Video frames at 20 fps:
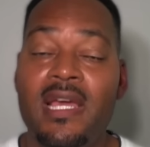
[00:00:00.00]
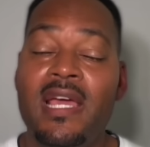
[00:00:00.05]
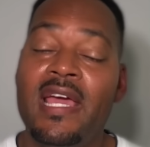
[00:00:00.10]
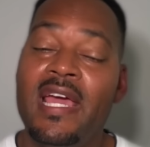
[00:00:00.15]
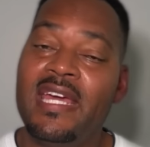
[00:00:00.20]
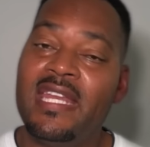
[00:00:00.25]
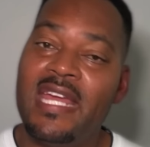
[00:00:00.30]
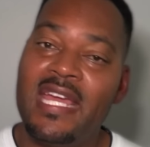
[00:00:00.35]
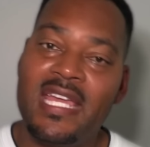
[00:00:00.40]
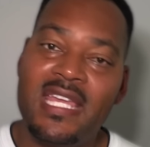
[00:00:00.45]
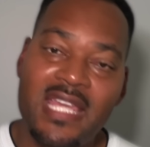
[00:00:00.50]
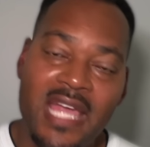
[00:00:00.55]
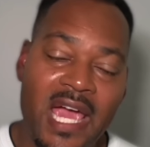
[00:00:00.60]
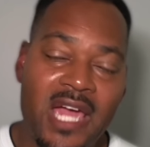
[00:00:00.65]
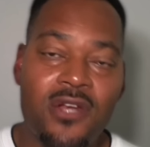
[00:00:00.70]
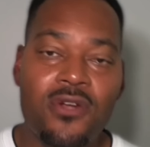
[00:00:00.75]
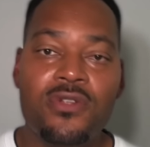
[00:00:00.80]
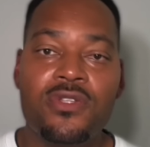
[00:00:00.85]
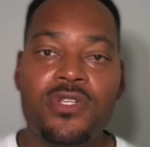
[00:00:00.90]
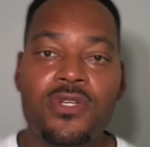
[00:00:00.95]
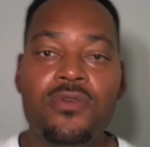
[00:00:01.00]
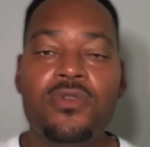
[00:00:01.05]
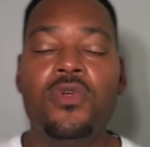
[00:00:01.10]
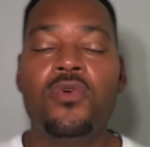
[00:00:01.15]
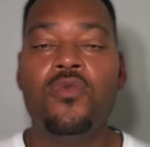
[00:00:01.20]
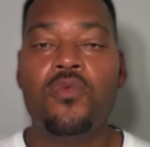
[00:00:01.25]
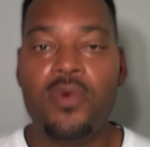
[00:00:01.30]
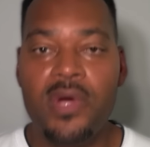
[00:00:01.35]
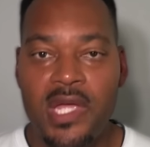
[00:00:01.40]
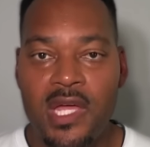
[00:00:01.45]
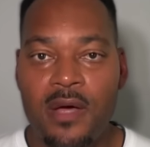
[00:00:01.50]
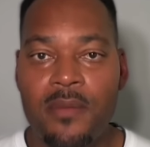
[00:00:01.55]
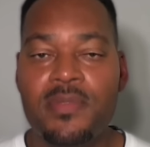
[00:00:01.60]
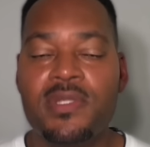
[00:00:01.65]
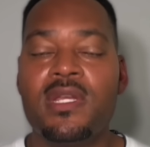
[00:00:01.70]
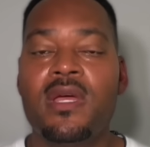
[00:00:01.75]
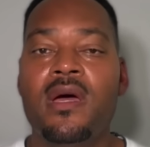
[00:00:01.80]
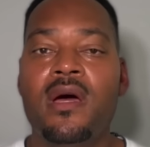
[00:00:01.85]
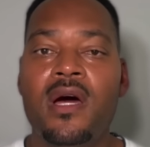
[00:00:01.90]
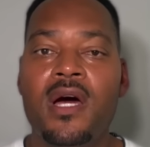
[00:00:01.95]
And they cater to the
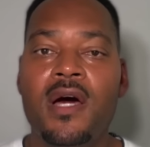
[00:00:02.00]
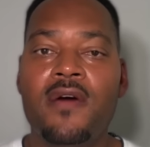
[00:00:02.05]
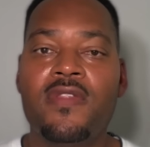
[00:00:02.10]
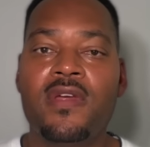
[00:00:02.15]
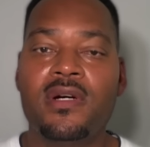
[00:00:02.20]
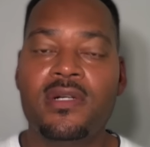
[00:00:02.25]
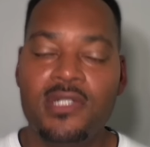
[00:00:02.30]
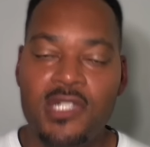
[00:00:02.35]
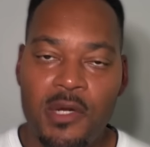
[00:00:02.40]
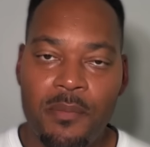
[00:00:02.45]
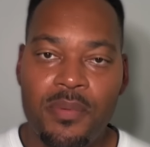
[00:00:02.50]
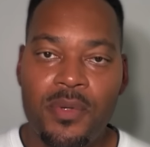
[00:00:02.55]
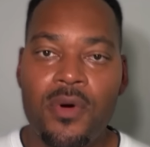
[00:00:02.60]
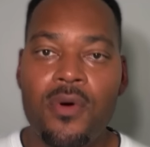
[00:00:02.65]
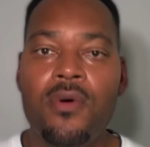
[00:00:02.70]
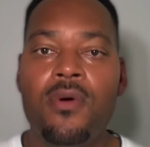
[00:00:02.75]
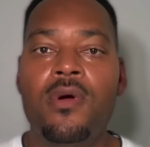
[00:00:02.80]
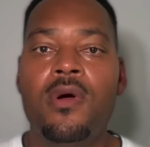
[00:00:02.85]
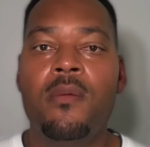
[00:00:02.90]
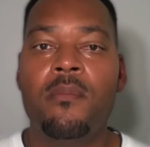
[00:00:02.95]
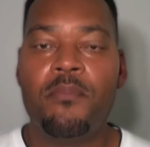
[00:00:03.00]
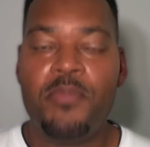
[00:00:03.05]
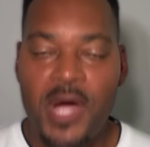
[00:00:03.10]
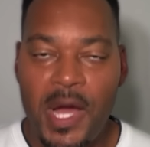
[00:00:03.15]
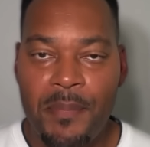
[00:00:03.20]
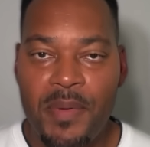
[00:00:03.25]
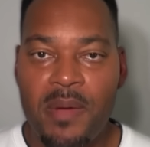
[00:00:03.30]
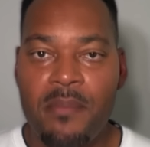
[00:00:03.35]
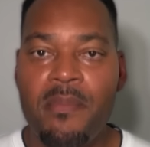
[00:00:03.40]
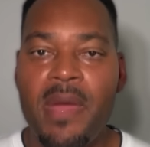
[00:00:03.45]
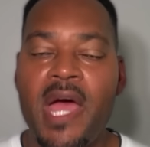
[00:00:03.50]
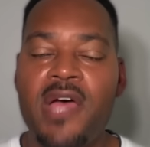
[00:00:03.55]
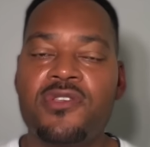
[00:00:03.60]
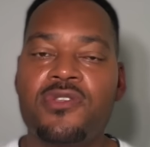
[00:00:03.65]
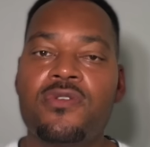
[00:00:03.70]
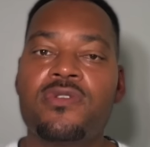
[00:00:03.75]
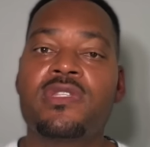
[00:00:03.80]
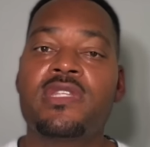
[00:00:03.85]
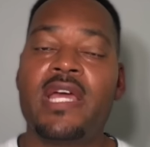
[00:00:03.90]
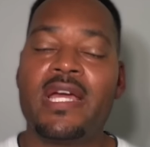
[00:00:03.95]
whims of the liberal puppet
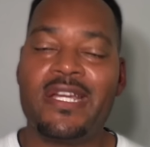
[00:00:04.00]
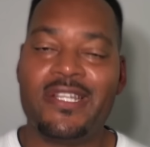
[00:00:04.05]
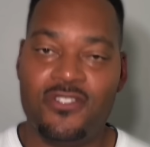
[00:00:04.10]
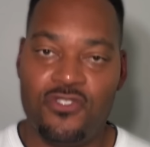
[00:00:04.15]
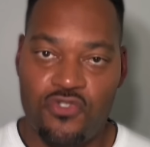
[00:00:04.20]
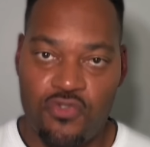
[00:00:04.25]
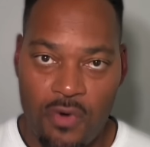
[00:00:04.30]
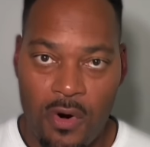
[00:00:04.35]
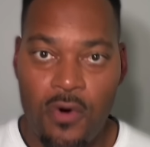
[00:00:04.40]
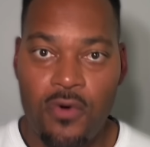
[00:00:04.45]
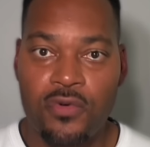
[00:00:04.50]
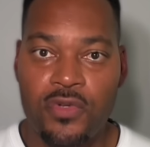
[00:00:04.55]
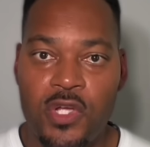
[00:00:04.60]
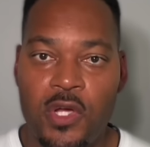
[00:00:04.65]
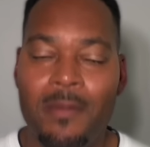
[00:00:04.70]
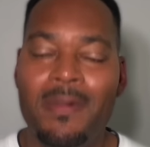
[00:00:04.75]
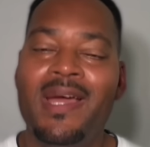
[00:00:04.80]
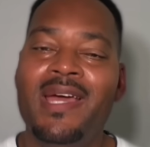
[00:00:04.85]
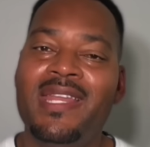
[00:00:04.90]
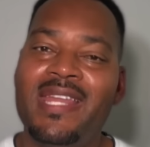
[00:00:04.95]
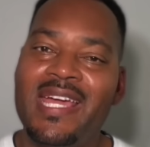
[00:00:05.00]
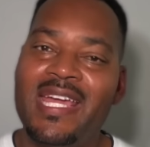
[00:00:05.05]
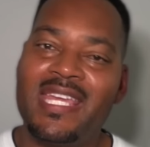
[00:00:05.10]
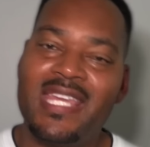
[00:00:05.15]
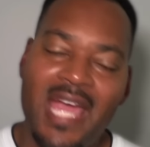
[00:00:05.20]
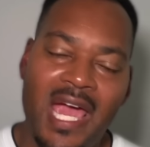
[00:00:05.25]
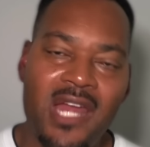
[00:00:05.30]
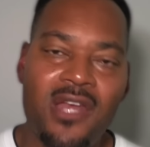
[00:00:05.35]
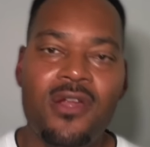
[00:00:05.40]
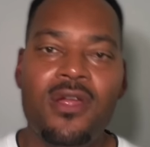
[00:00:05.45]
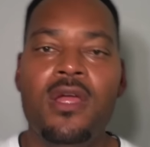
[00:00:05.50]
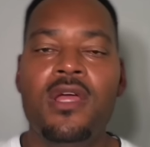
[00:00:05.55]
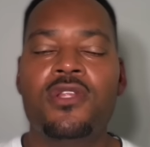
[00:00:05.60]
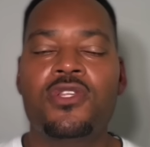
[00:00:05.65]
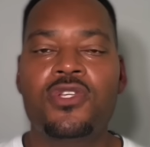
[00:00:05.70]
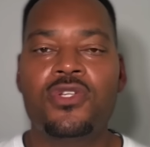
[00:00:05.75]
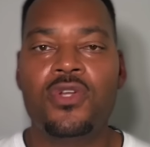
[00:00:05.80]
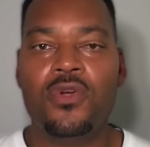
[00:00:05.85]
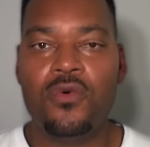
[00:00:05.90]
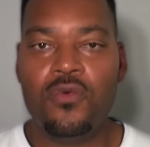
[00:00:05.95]
masters that control them. They cater
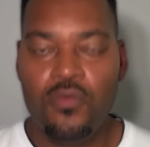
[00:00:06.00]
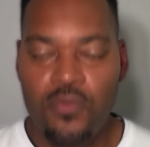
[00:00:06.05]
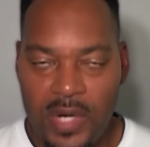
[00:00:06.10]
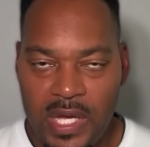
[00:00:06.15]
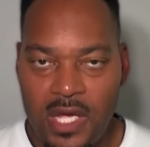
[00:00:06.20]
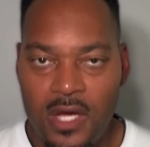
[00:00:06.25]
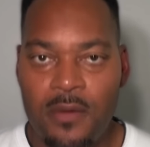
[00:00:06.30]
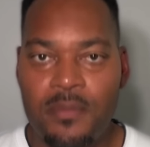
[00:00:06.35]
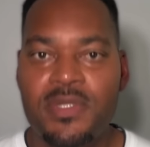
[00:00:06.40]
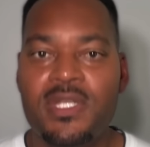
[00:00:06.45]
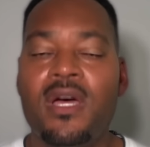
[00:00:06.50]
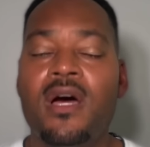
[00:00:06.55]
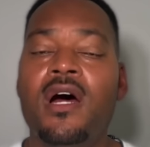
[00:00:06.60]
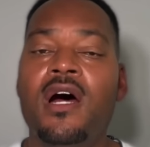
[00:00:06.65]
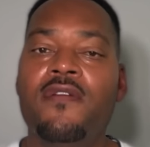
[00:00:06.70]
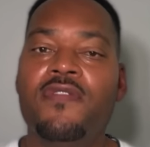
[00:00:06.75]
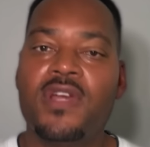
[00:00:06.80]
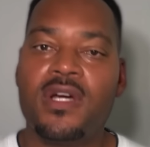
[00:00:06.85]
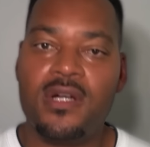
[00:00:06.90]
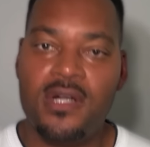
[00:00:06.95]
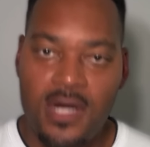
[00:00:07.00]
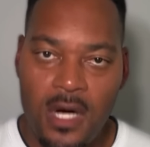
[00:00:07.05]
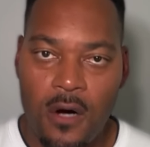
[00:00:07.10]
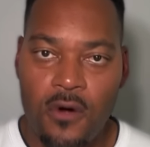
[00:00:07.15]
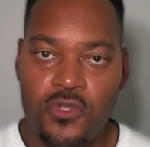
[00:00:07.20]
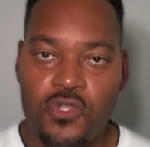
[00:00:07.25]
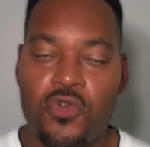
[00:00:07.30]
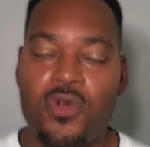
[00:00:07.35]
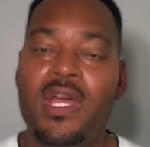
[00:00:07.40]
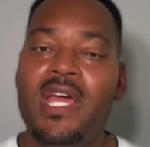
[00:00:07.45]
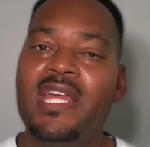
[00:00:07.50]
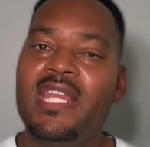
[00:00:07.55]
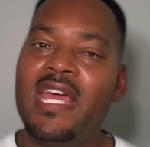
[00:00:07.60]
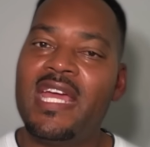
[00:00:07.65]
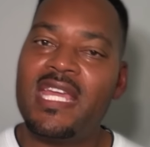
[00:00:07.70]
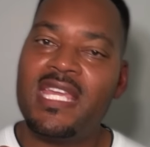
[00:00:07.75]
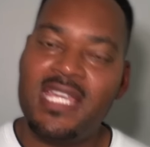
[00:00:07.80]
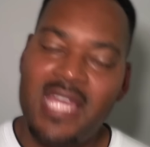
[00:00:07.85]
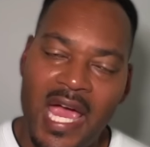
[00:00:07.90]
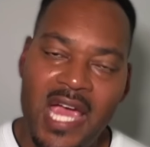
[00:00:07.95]
to the whims of the culture.
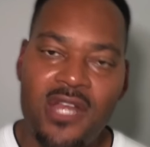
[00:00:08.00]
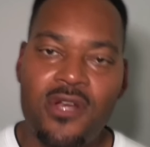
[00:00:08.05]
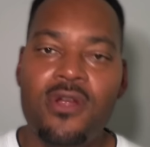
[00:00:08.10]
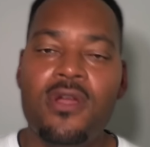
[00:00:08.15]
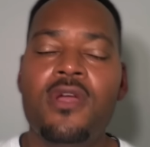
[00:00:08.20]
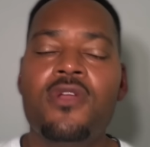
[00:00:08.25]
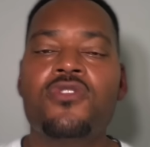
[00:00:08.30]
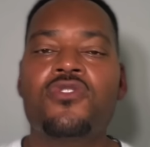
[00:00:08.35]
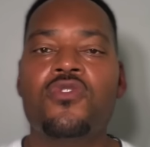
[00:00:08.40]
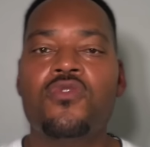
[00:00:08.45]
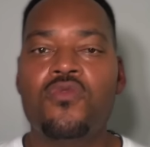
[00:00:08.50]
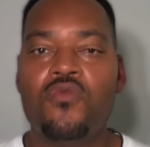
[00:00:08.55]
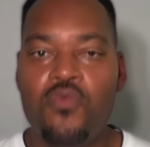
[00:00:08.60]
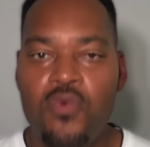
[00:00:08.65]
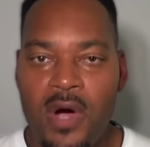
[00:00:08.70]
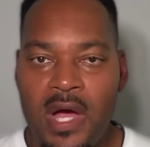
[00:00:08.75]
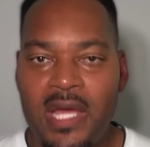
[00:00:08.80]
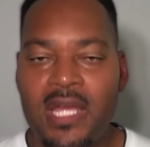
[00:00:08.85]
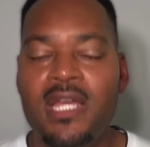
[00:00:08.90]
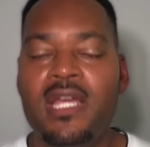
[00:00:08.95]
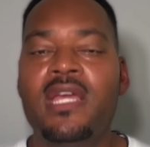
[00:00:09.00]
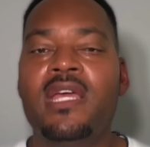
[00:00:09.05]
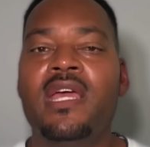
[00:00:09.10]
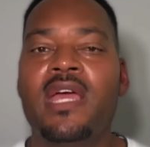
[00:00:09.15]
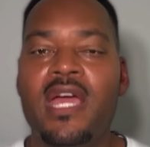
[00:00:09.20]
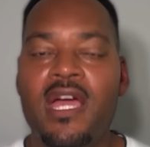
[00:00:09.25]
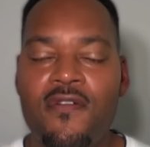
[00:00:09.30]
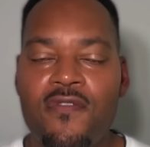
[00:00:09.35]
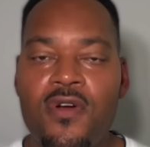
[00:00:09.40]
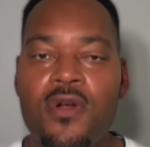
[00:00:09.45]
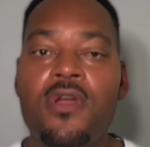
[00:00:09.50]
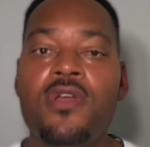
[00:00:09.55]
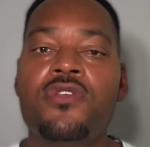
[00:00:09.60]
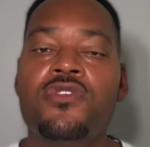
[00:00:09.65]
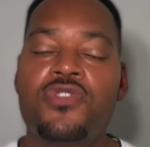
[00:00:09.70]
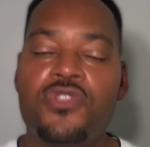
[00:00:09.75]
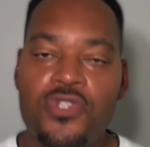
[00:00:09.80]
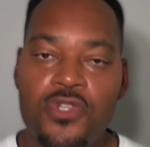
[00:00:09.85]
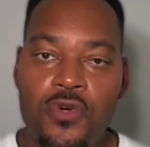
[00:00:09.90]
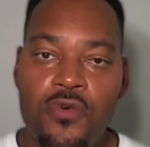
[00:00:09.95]
They cater to whatever
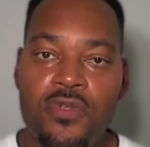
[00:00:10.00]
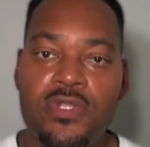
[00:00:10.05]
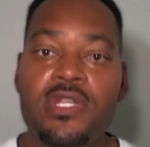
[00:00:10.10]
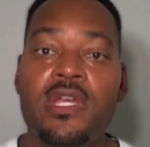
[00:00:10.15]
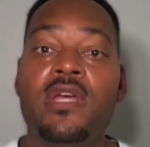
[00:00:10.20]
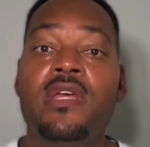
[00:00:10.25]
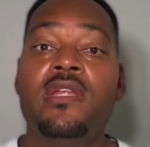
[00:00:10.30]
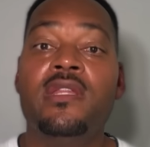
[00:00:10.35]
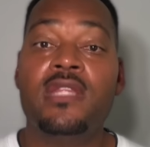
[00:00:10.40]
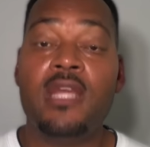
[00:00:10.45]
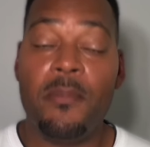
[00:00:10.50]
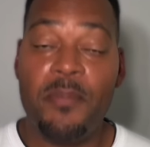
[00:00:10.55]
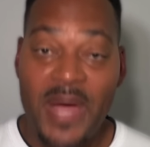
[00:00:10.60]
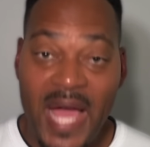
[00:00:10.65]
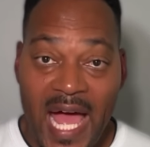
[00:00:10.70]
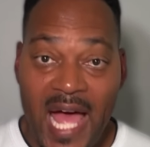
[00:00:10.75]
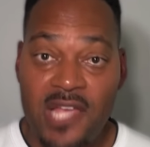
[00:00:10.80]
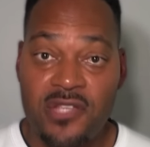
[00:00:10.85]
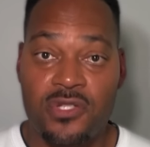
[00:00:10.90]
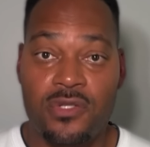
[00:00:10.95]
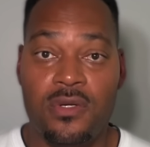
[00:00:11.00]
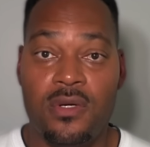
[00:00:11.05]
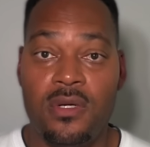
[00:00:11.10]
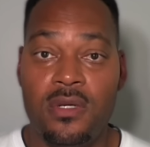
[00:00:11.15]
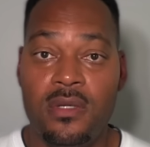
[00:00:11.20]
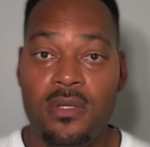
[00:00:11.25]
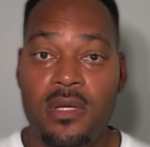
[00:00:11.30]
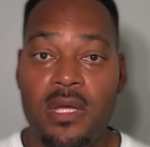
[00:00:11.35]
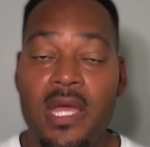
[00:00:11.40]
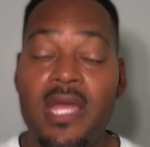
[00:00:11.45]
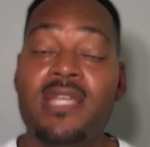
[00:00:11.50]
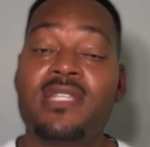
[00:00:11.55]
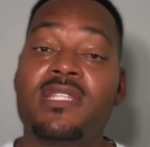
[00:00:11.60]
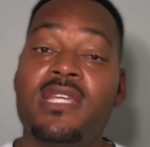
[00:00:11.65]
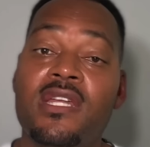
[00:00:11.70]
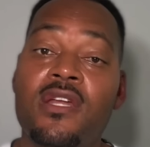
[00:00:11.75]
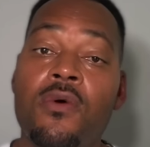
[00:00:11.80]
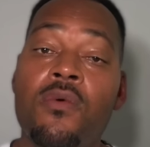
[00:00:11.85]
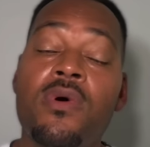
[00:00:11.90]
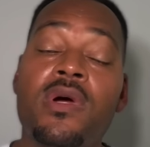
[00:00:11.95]
suits the pastor
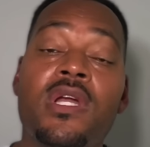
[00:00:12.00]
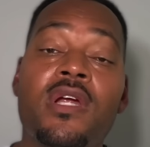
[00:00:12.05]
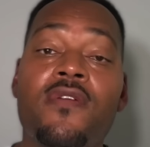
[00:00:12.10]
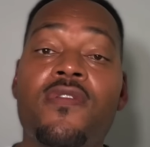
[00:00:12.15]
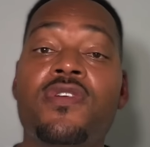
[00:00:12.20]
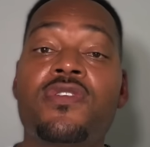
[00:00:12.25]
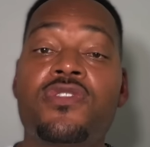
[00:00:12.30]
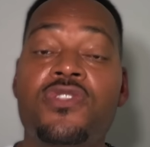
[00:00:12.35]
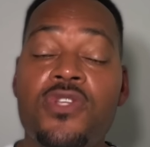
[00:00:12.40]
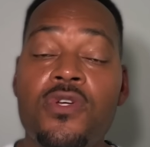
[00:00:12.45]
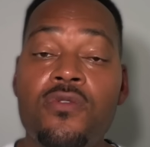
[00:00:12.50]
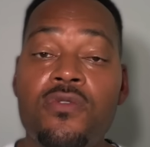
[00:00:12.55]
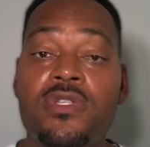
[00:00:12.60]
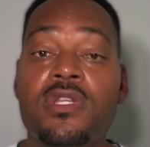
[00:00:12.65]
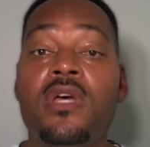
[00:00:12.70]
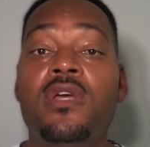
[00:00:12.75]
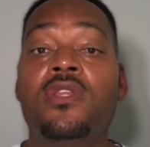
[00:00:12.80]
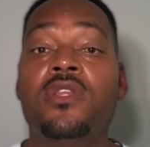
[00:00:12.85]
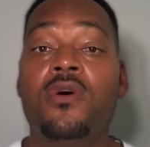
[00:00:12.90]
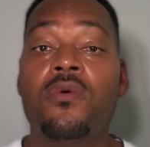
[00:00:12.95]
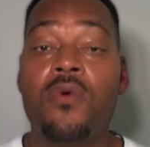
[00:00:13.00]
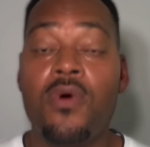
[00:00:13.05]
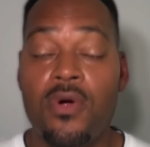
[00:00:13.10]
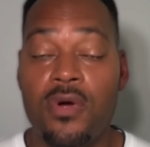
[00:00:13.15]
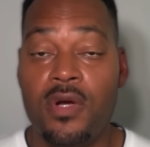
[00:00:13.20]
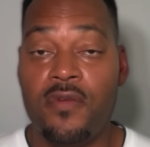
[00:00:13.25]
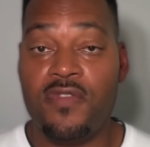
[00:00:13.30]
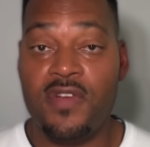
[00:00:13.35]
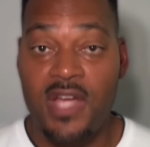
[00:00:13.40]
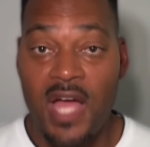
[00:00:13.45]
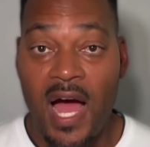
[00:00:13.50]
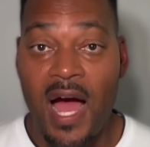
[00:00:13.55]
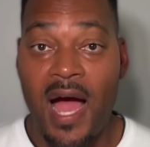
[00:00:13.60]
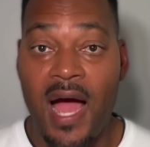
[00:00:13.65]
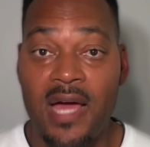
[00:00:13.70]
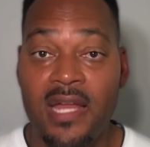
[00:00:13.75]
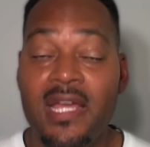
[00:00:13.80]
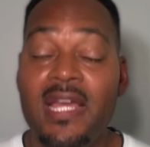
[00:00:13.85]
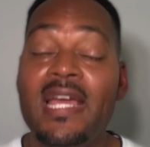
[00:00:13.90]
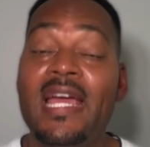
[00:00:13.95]
instead of whatever suits the word of God.